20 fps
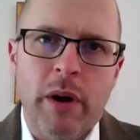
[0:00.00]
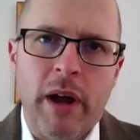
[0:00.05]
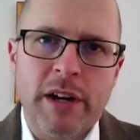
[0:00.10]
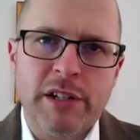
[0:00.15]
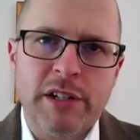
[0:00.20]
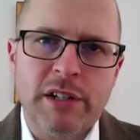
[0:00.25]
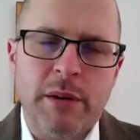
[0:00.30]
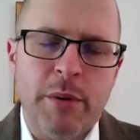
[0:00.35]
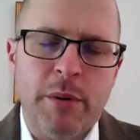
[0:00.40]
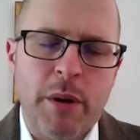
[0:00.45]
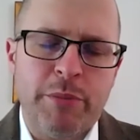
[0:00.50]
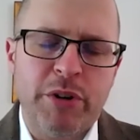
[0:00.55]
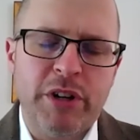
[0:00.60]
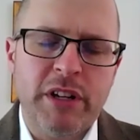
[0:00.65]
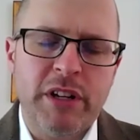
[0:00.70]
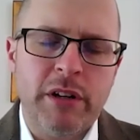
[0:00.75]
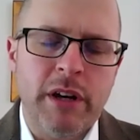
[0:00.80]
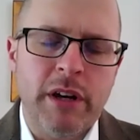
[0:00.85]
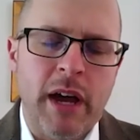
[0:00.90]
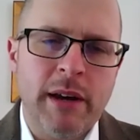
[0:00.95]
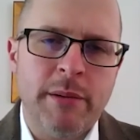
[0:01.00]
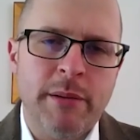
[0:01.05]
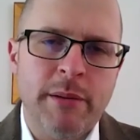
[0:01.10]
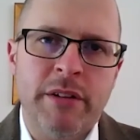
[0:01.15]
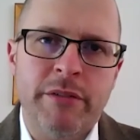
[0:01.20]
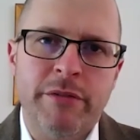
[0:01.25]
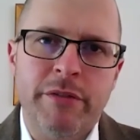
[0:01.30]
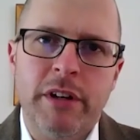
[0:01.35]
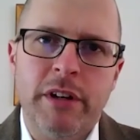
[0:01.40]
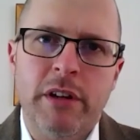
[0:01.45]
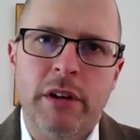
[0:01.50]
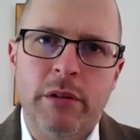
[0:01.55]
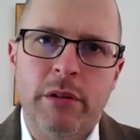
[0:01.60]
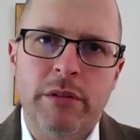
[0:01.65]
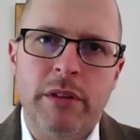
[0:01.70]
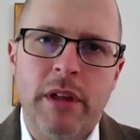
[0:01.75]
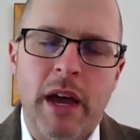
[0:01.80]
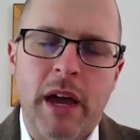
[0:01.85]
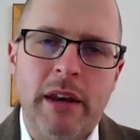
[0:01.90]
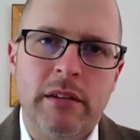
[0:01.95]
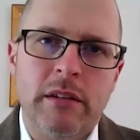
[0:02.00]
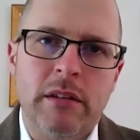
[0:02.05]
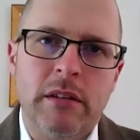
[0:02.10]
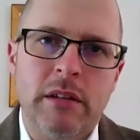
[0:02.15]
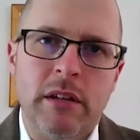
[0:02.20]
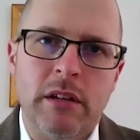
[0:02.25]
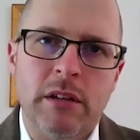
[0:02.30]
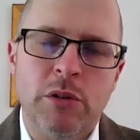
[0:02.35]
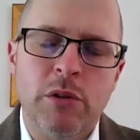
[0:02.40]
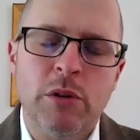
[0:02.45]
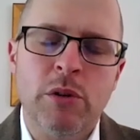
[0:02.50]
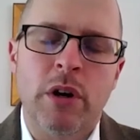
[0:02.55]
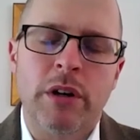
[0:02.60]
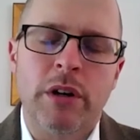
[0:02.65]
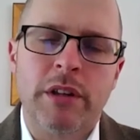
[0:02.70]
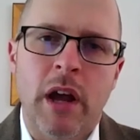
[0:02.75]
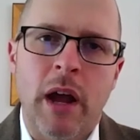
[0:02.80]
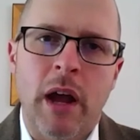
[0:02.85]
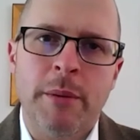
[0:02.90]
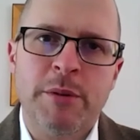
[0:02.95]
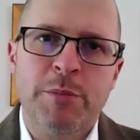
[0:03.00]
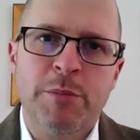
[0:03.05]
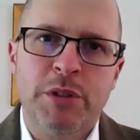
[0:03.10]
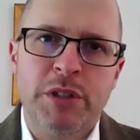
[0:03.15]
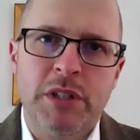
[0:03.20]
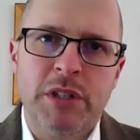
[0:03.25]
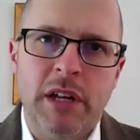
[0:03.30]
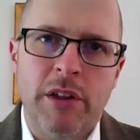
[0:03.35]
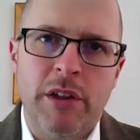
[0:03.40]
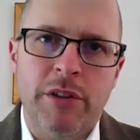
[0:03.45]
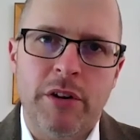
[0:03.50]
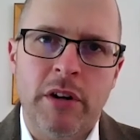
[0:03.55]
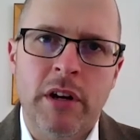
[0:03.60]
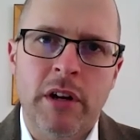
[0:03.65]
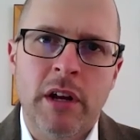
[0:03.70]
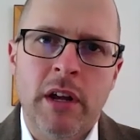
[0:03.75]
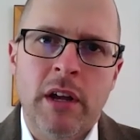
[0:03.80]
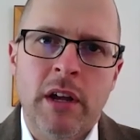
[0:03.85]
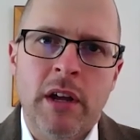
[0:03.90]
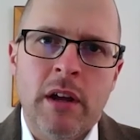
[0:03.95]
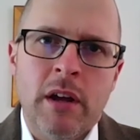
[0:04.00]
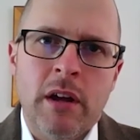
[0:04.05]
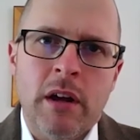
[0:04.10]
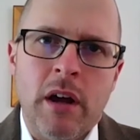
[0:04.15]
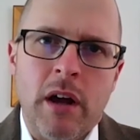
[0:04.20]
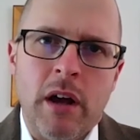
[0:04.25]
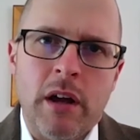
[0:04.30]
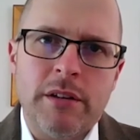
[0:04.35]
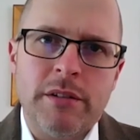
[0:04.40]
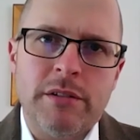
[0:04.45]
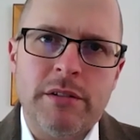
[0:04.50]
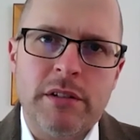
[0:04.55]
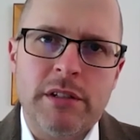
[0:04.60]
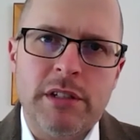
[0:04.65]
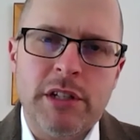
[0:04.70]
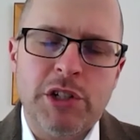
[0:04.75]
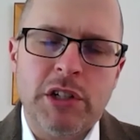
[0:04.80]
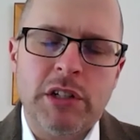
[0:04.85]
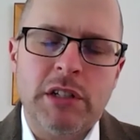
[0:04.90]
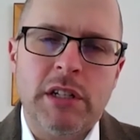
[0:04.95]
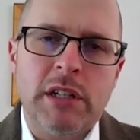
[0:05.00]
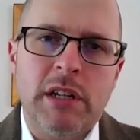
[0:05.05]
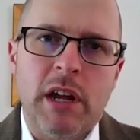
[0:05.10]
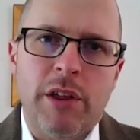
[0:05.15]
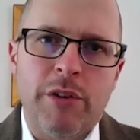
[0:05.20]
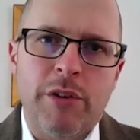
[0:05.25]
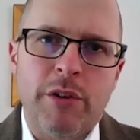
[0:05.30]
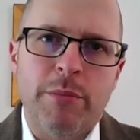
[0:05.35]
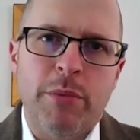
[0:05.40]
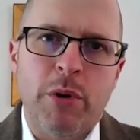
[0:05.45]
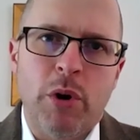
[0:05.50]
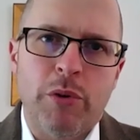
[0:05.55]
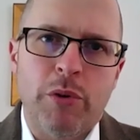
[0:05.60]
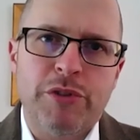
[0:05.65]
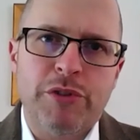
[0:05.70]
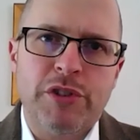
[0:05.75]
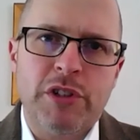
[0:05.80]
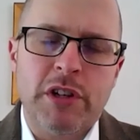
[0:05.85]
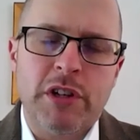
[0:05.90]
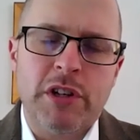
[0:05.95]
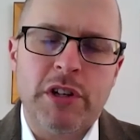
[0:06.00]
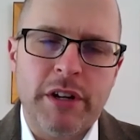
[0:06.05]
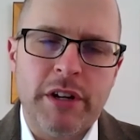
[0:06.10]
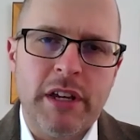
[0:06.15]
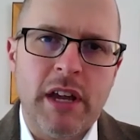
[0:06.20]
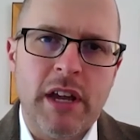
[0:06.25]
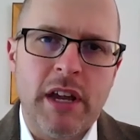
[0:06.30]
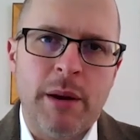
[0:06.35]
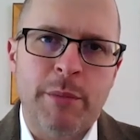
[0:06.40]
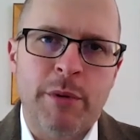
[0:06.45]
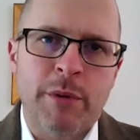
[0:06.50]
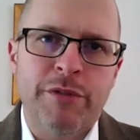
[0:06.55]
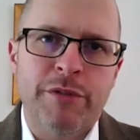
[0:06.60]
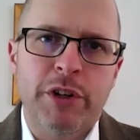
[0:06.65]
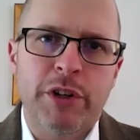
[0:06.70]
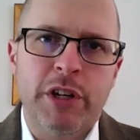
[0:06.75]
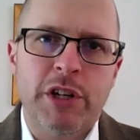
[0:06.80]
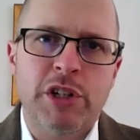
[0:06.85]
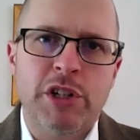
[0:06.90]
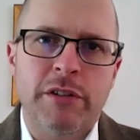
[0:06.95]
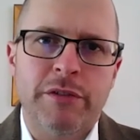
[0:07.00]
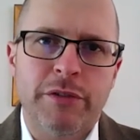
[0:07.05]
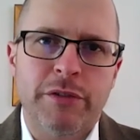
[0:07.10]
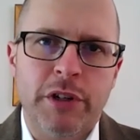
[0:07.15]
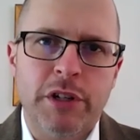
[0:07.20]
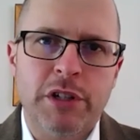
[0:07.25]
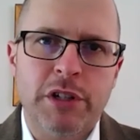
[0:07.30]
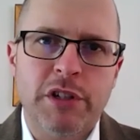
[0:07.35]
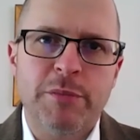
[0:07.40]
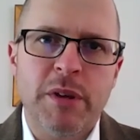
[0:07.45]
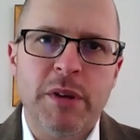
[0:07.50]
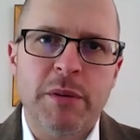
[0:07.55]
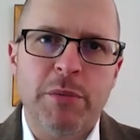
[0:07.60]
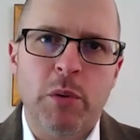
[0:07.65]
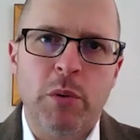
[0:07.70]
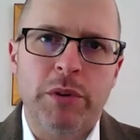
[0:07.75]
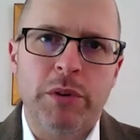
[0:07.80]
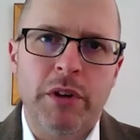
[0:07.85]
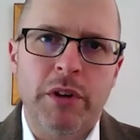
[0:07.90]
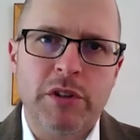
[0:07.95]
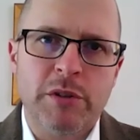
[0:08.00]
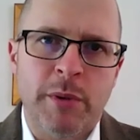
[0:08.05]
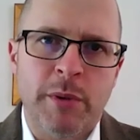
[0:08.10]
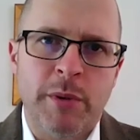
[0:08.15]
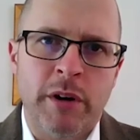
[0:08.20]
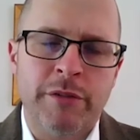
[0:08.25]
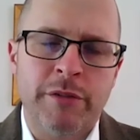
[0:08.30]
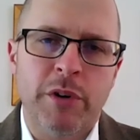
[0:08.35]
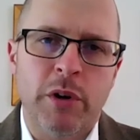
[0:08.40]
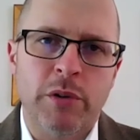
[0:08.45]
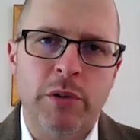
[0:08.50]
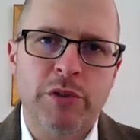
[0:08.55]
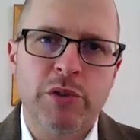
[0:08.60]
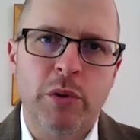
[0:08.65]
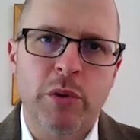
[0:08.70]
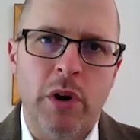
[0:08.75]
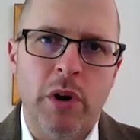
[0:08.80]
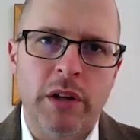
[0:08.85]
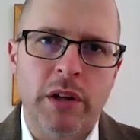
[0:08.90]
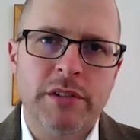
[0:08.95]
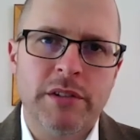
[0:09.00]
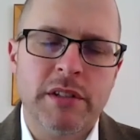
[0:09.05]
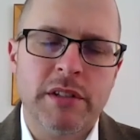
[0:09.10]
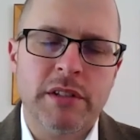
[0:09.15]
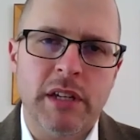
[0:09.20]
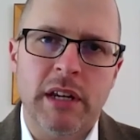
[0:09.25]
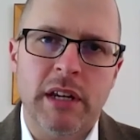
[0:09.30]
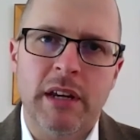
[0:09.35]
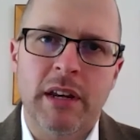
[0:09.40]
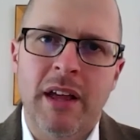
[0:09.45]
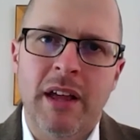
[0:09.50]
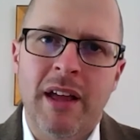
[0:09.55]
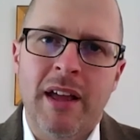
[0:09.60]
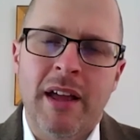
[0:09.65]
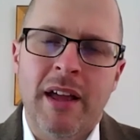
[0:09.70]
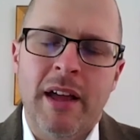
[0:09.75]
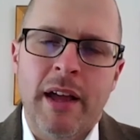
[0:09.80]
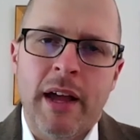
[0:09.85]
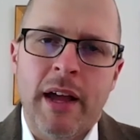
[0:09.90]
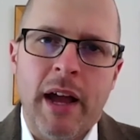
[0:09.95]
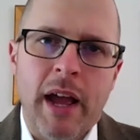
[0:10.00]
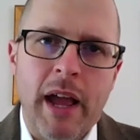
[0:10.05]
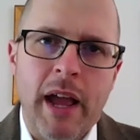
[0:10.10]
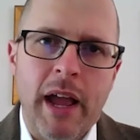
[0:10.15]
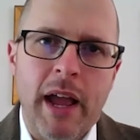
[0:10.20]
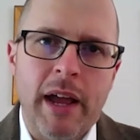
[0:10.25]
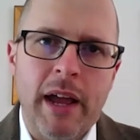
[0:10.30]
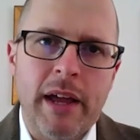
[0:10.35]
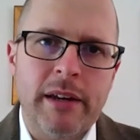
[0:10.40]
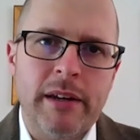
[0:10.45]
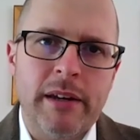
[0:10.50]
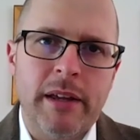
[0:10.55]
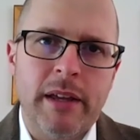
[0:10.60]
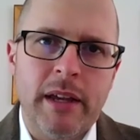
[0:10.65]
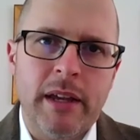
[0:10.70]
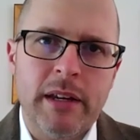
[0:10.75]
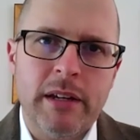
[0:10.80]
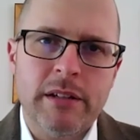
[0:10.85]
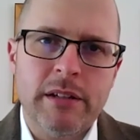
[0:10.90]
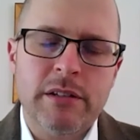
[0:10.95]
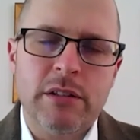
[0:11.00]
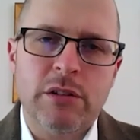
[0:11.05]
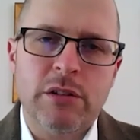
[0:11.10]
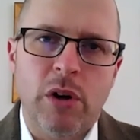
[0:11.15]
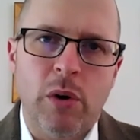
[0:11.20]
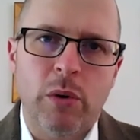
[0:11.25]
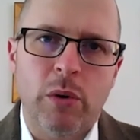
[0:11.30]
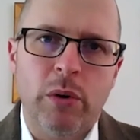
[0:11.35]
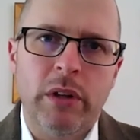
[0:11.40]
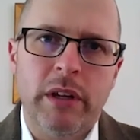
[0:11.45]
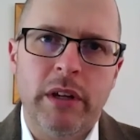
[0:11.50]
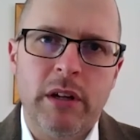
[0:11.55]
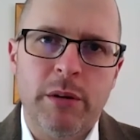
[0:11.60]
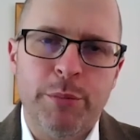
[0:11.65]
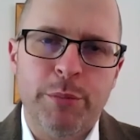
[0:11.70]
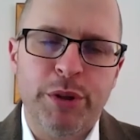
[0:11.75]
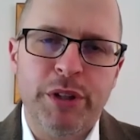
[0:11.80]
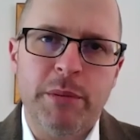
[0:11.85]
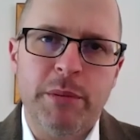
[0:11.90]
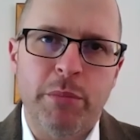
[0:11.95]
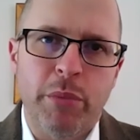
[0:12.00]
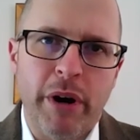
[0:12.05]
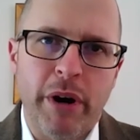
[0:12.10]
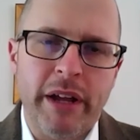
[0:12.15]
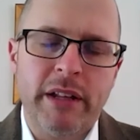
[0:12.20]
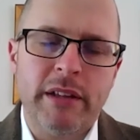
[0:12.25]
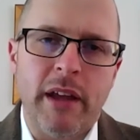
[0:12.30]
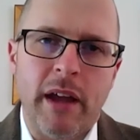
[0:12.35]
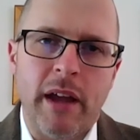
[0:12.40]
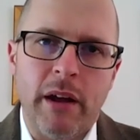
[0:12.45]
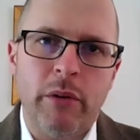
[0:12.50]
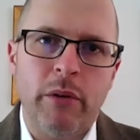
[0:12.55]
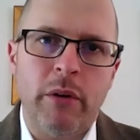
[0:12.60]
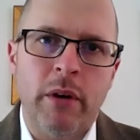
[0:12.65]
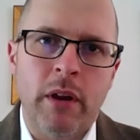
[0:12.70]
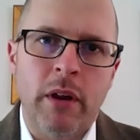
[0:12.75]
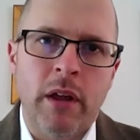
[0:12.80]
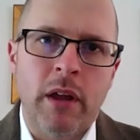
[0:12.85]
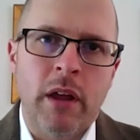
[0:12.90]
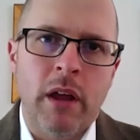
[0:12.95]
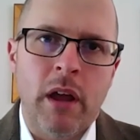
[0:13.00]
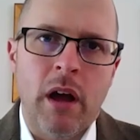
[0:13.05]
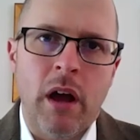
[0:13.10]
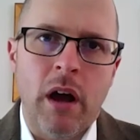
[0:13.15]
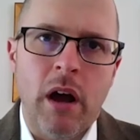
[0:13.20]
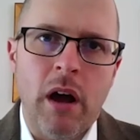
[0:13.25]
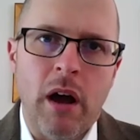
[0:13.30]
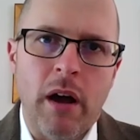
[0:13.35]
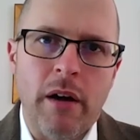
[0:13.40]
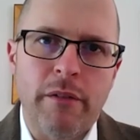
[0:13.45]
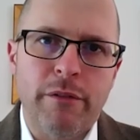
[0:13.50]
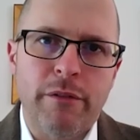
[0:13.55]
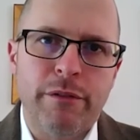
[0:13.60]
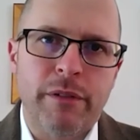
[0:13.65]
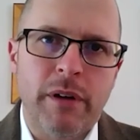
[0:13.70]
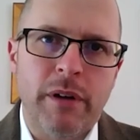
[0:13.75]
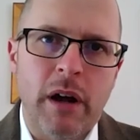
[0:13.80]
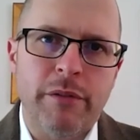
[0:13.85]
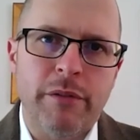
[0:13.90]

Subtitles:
actually a pretty good 9-minute video that the New York Times put together, stitching together both security camera footage and the footage of people with their smartphones who are on scene. And it is a total and complete breakdown of